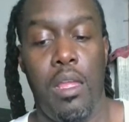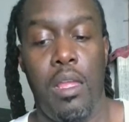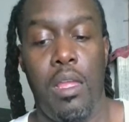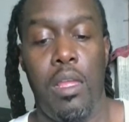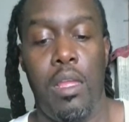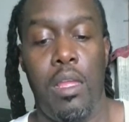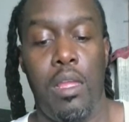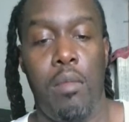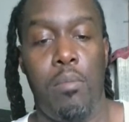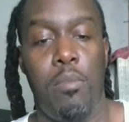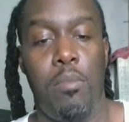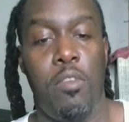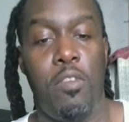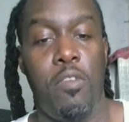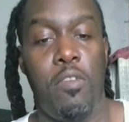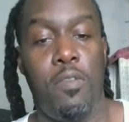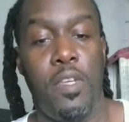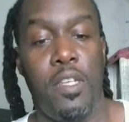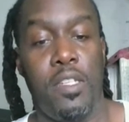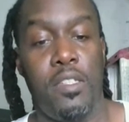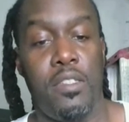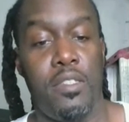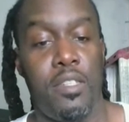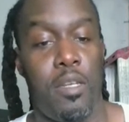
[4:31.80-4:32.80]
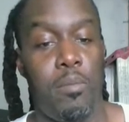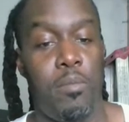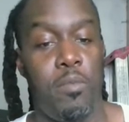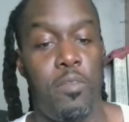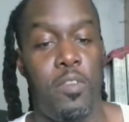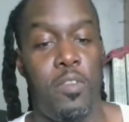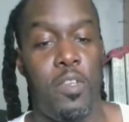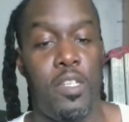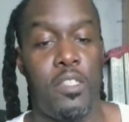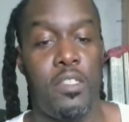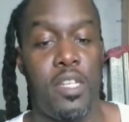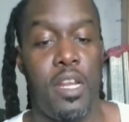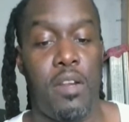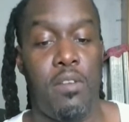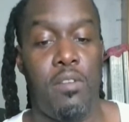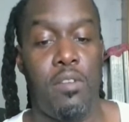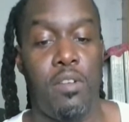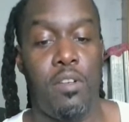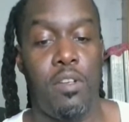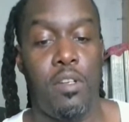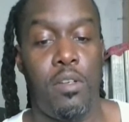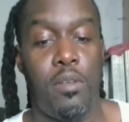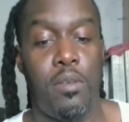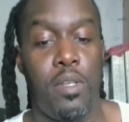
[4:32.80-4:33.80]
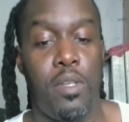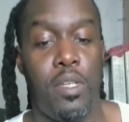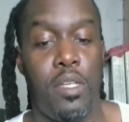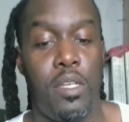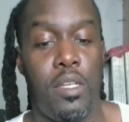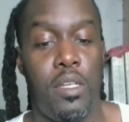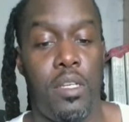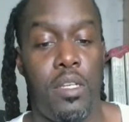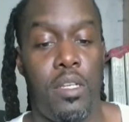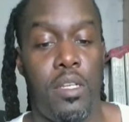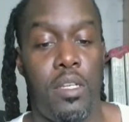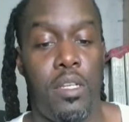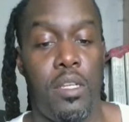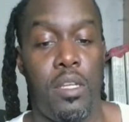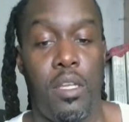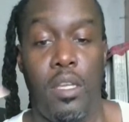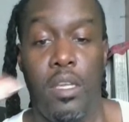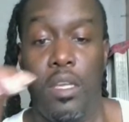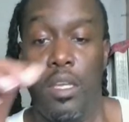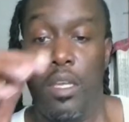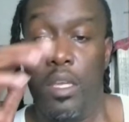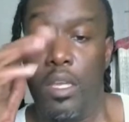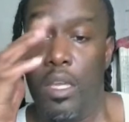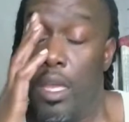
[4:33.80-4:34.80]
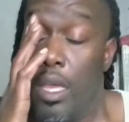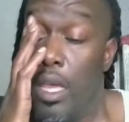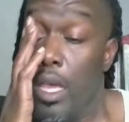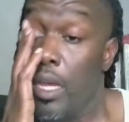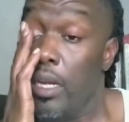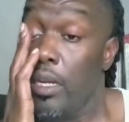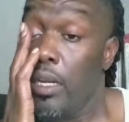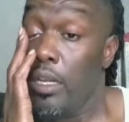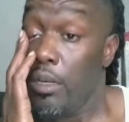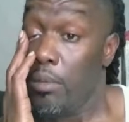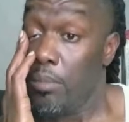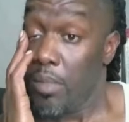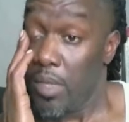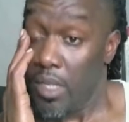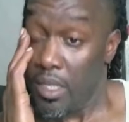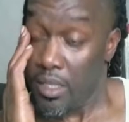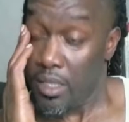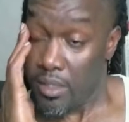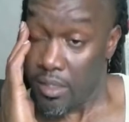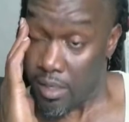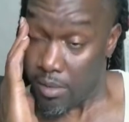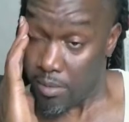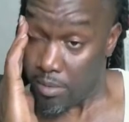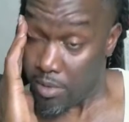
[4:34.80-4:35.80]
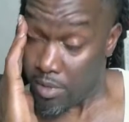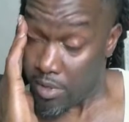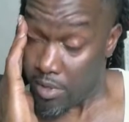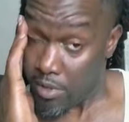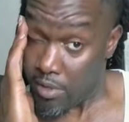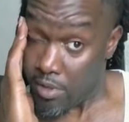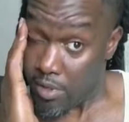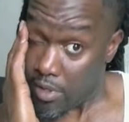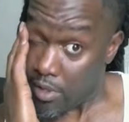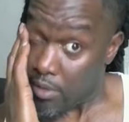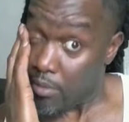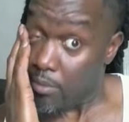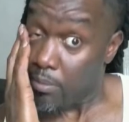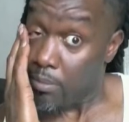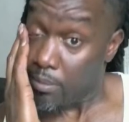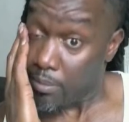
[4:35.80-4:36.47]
Let me fix that real quick. I had to update something real quick.